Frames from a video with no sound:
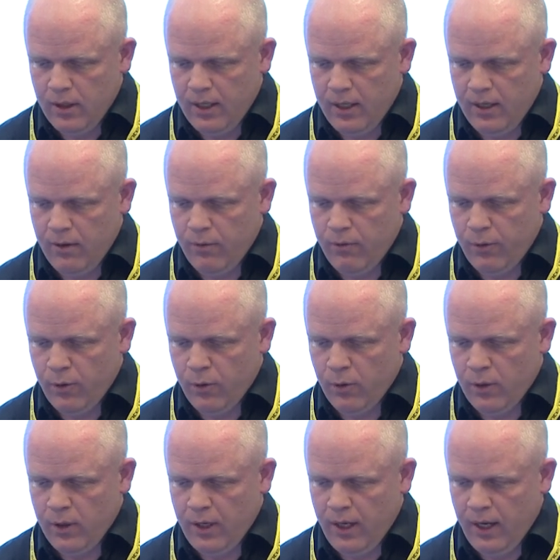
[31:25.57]
and
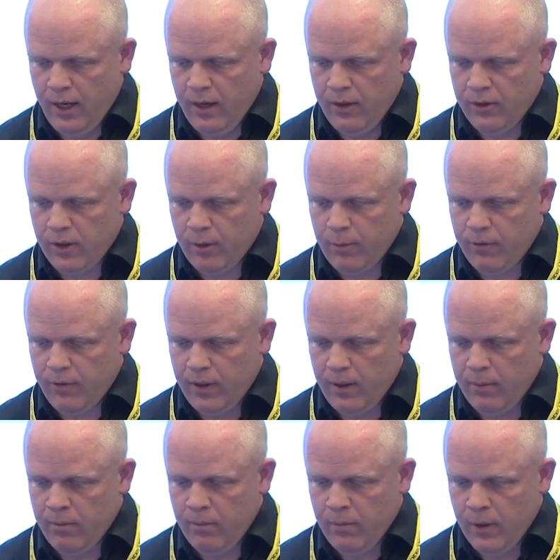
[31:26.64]
for some of
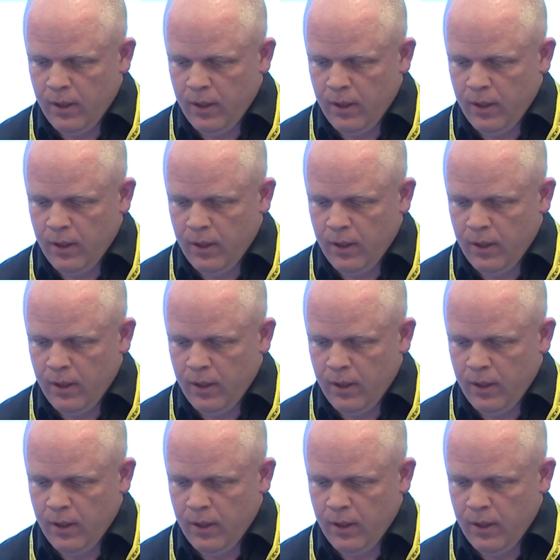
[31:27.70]
them